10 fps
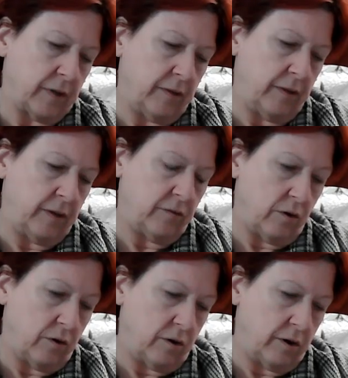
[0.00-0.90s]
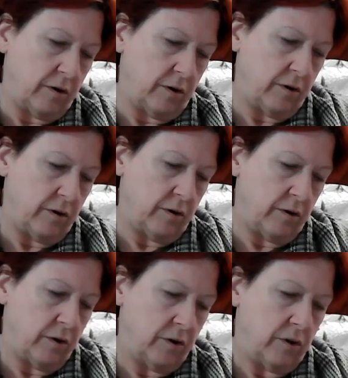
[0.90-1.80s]
These are
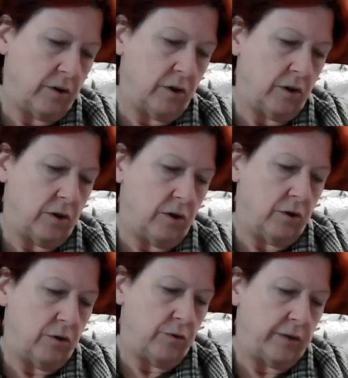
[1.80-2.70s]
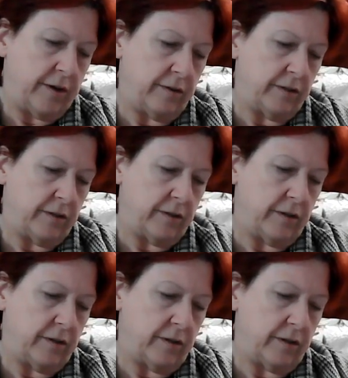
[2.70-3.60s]
2000.
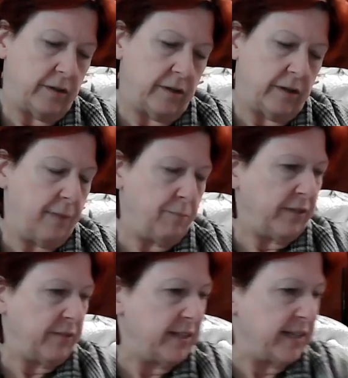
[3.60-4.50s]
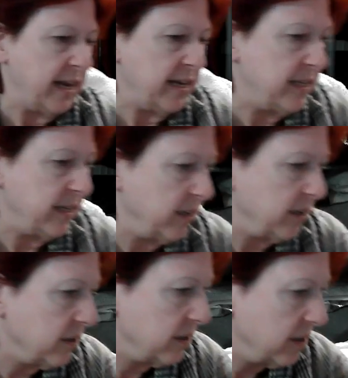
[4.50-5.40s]
I believe that's 18.